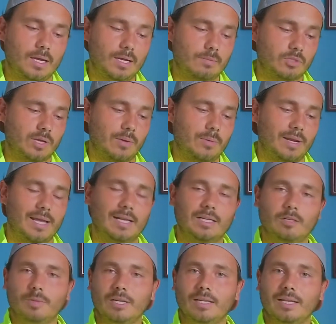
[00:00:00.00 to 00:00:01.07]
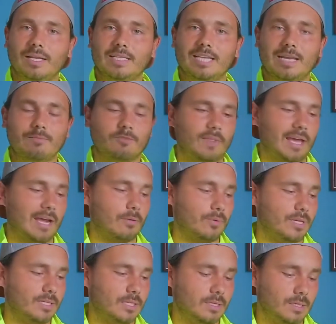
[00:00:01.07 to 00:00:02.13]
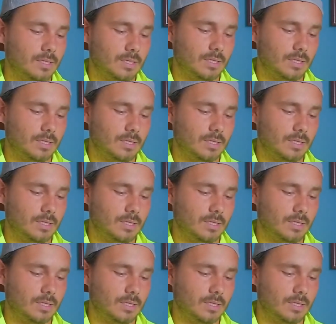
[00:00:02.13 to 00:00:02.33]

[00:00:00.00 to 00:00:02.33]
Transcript: So I would add a little bit of lead tape for that reason.